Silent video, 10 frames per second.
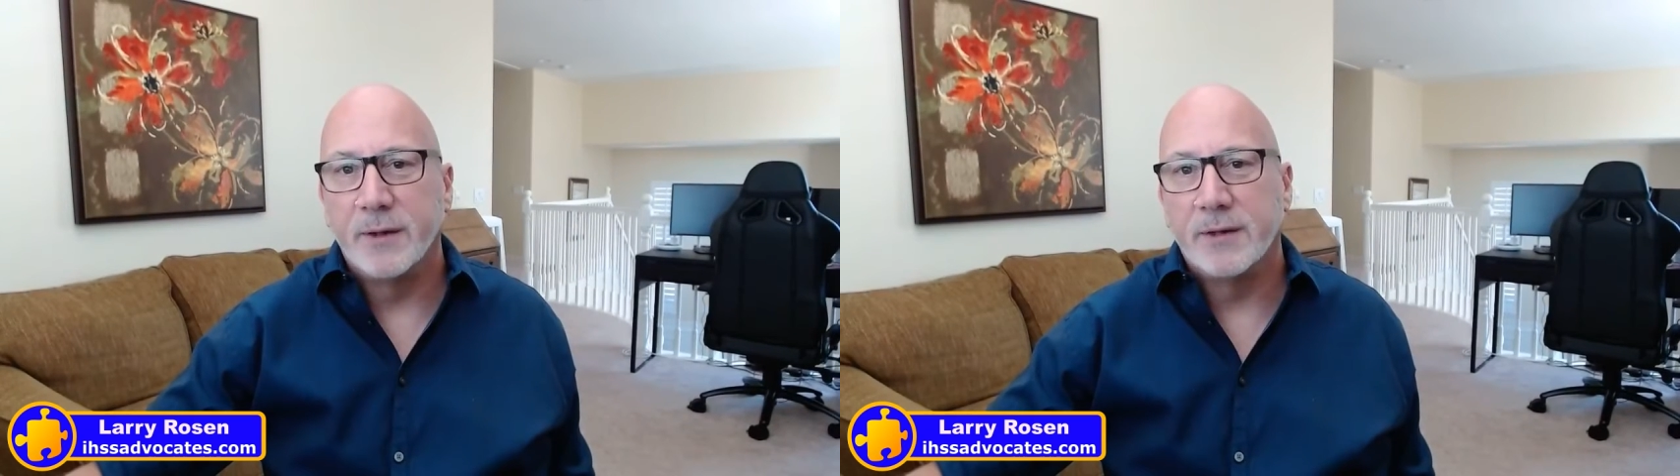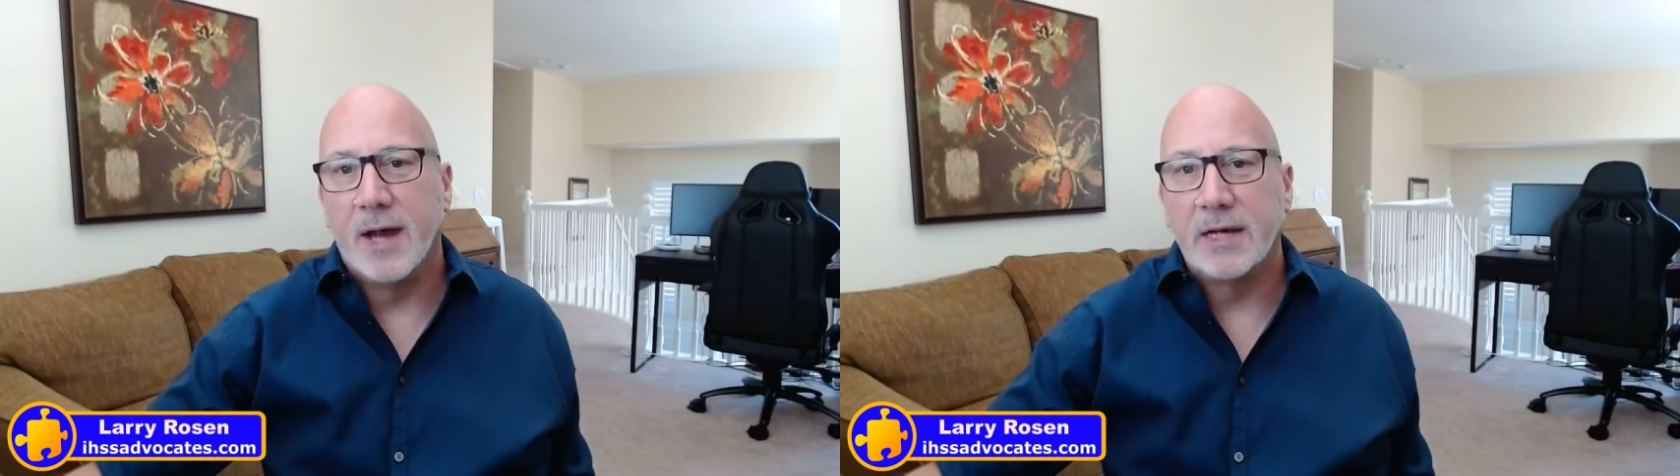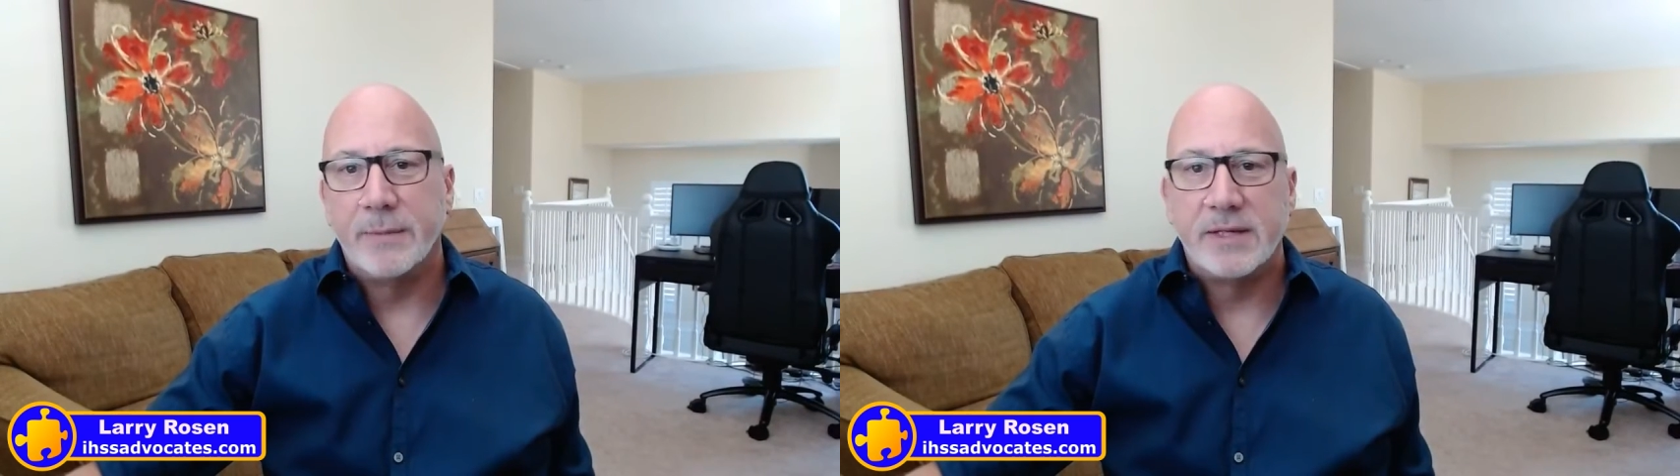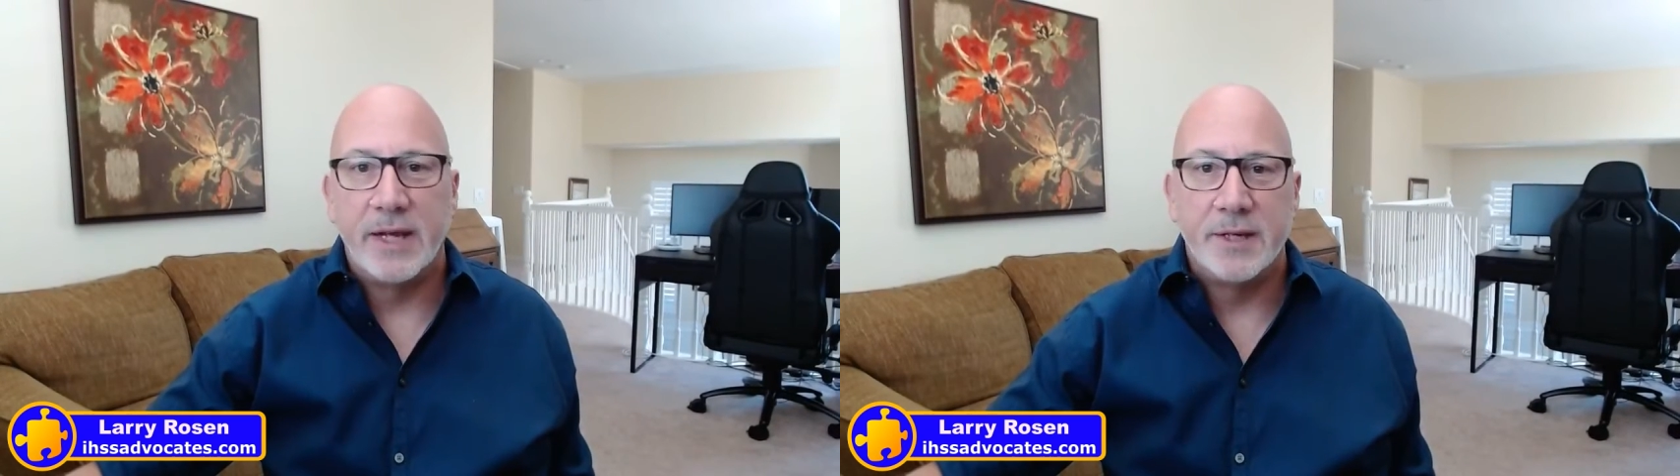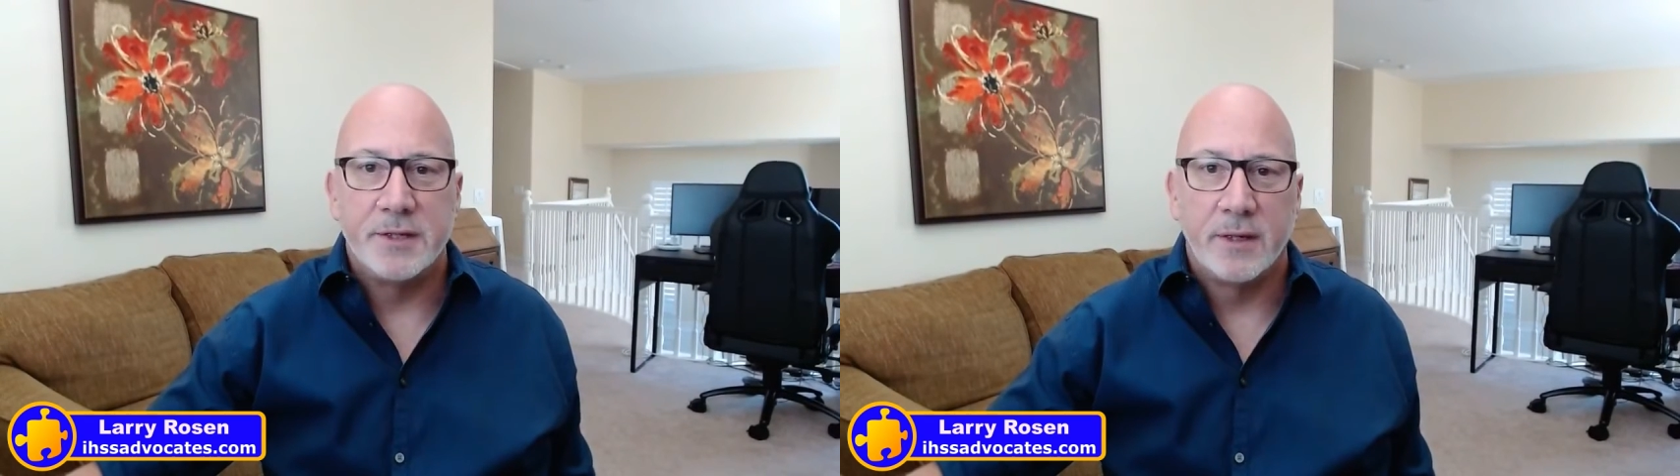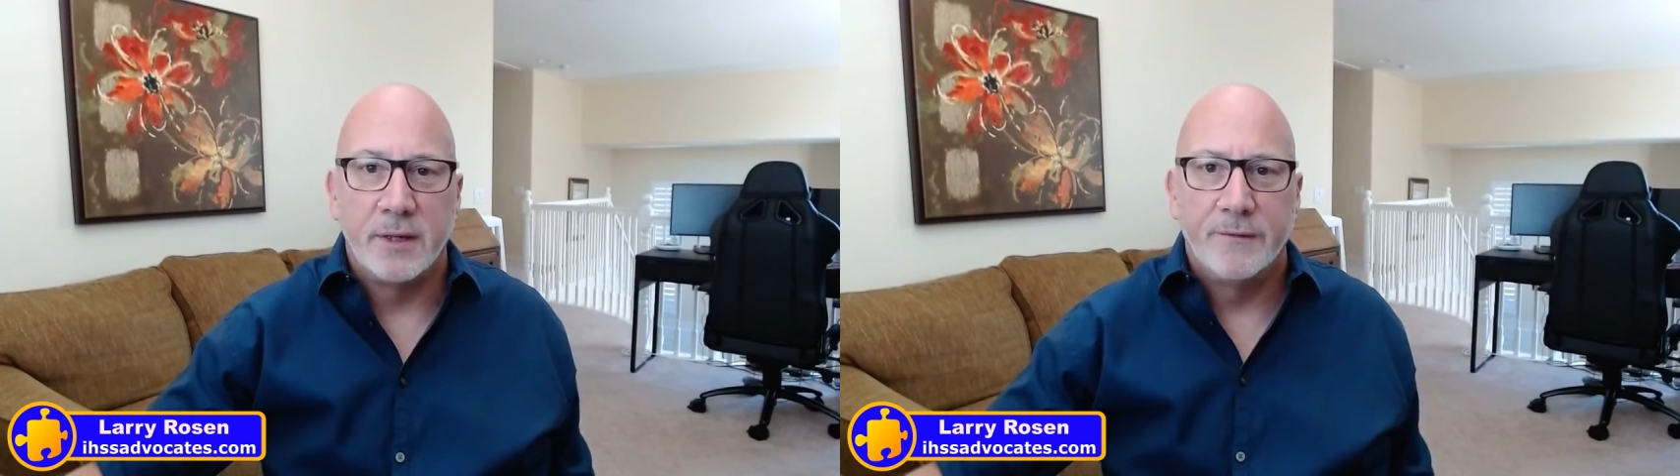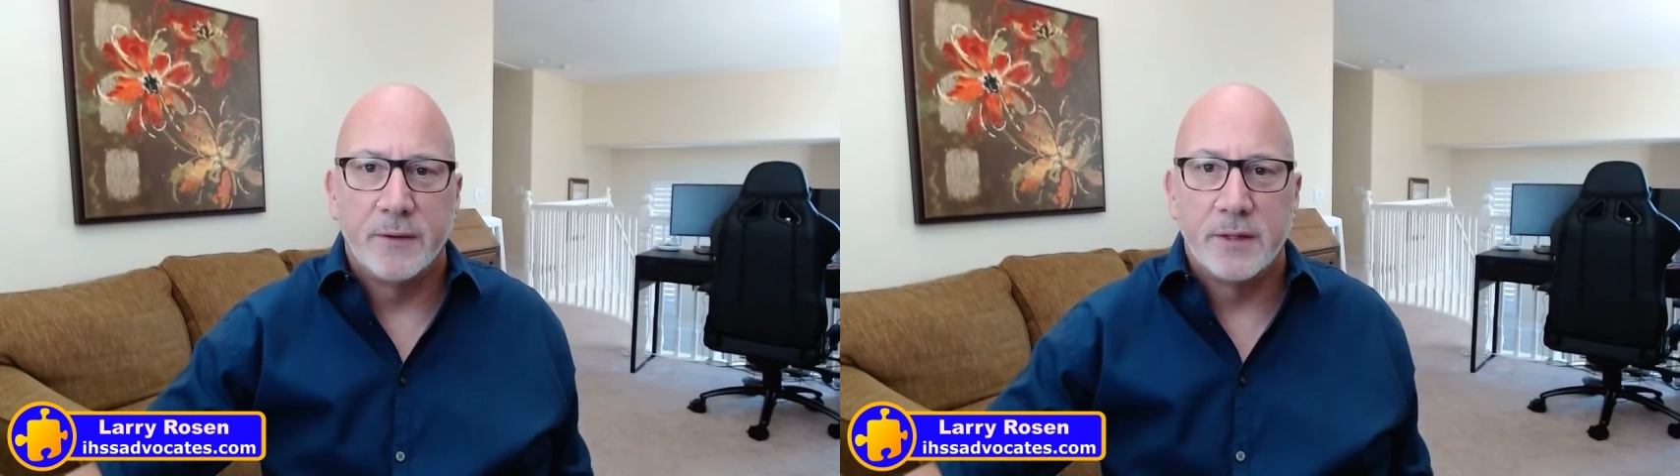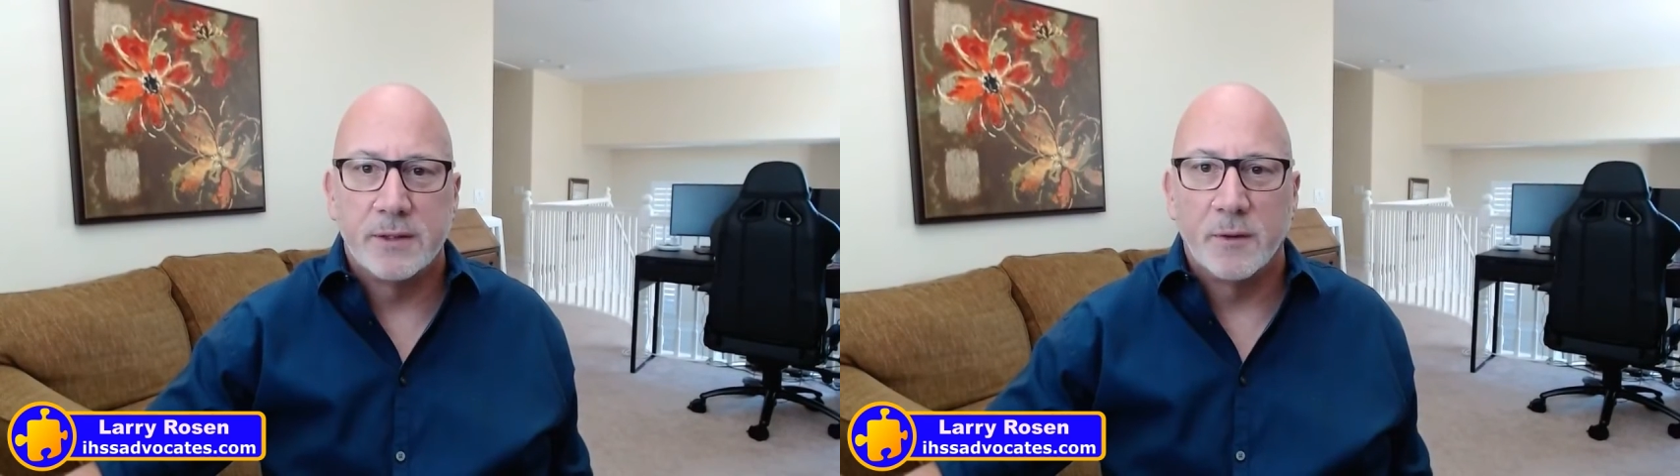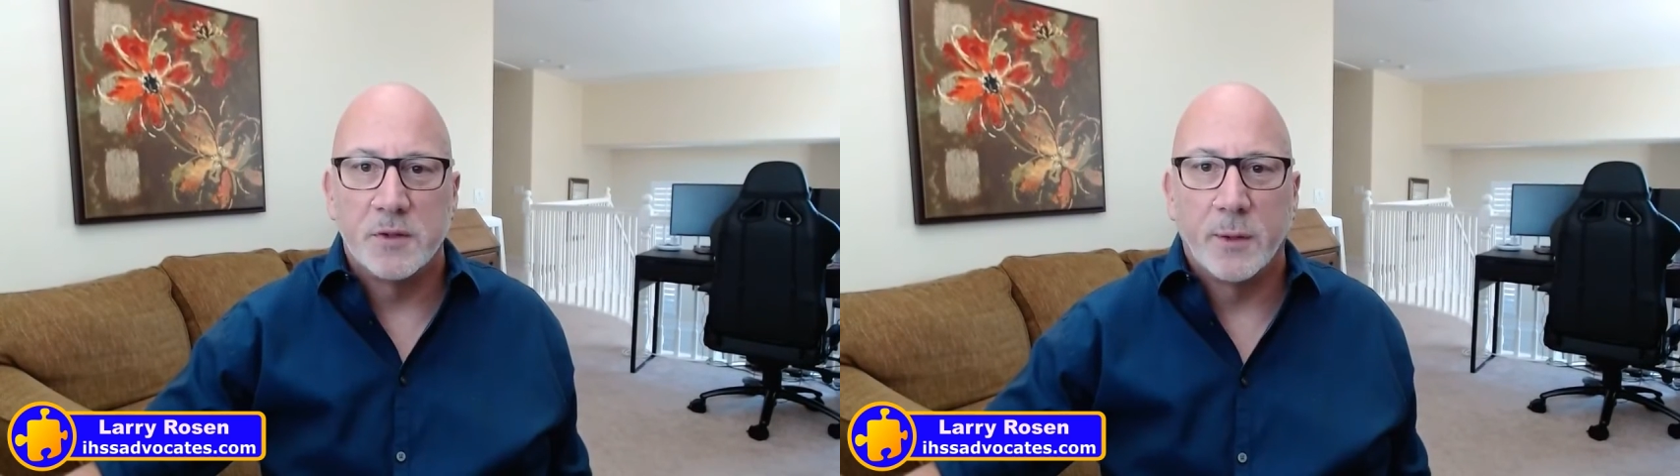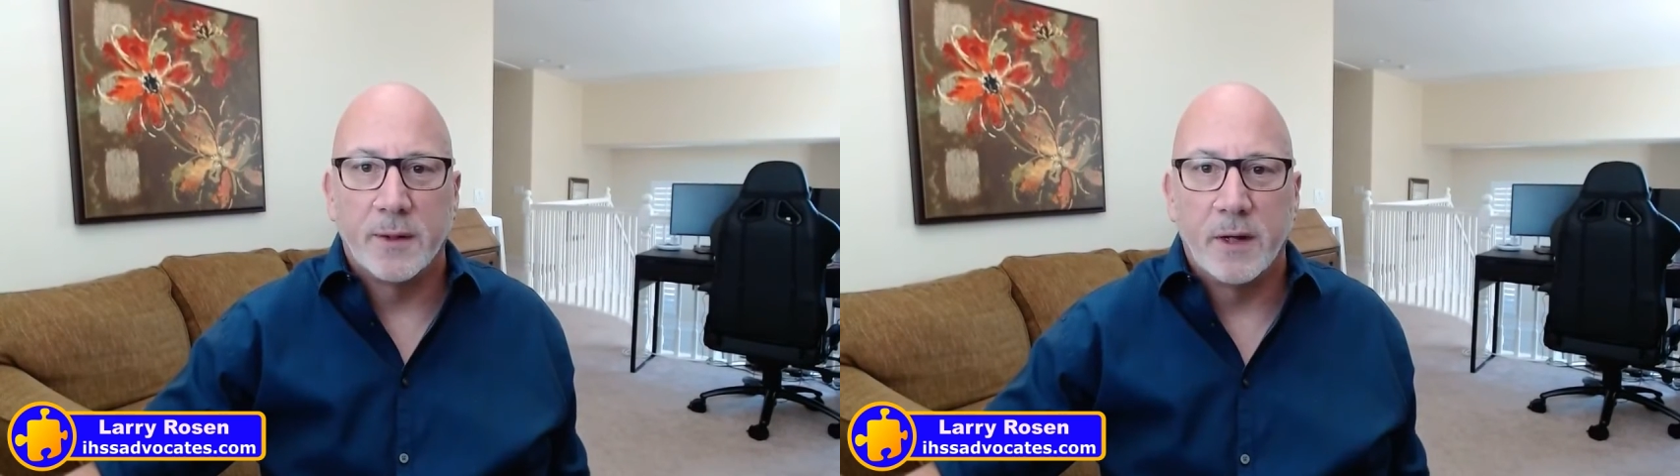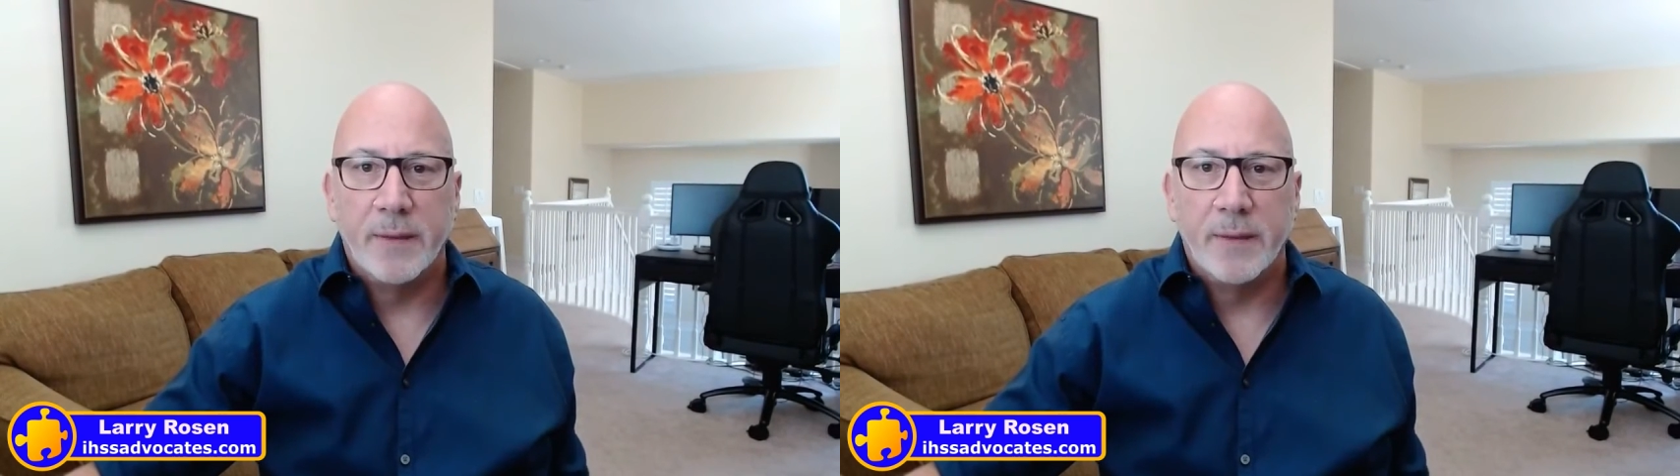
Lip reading: your documentation for the social worker.